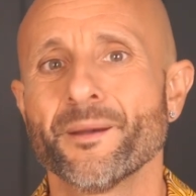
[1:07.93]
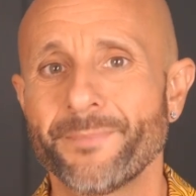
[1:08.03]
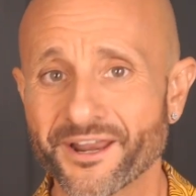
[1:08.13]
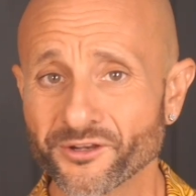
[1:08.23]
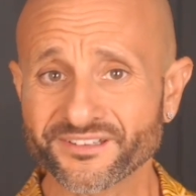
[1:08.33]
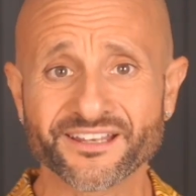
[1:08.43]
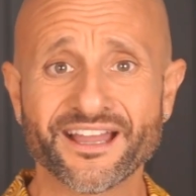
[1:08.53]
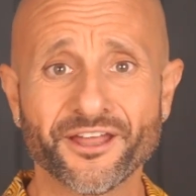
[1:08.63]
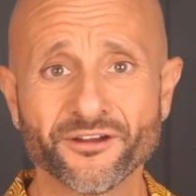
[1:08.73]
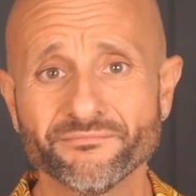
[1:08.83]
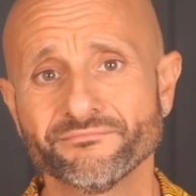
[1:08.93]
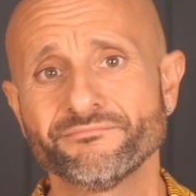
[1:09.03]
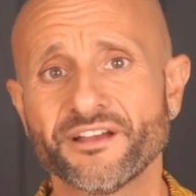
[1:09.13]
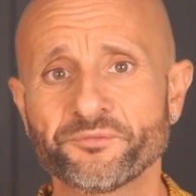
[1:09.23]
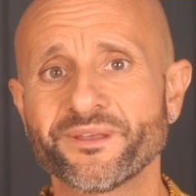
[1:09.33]
Parlo italiano,
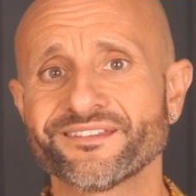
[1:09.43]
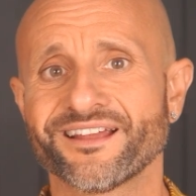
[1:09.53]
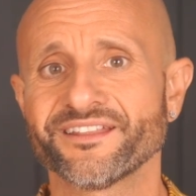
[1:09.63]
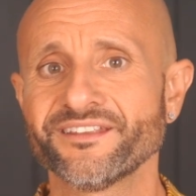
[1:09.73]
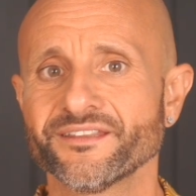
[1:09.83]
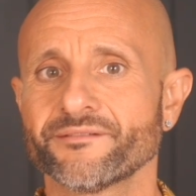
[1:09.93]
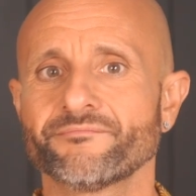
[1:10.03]
I speak Italian.